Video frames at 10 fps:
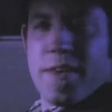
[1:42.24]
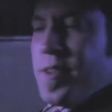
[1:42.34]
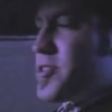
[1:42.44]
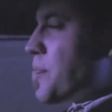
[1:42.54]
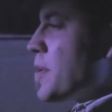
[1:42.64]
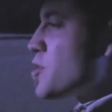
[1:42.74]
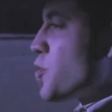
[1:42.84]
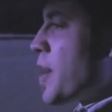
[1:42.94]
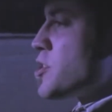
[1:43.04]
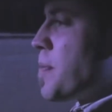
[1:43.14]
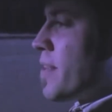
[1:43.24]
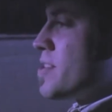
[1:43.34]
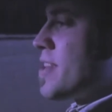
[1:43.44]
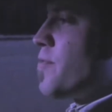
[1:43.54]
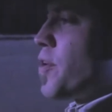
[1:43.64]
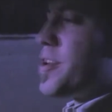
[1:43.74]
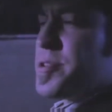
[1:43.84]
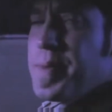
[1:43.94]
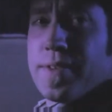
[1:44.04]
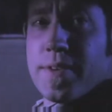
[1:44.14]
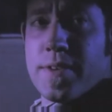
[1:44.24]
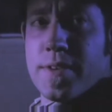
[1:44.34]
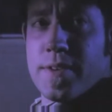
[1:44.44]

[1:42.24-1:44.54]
There's something strange about this advertisement.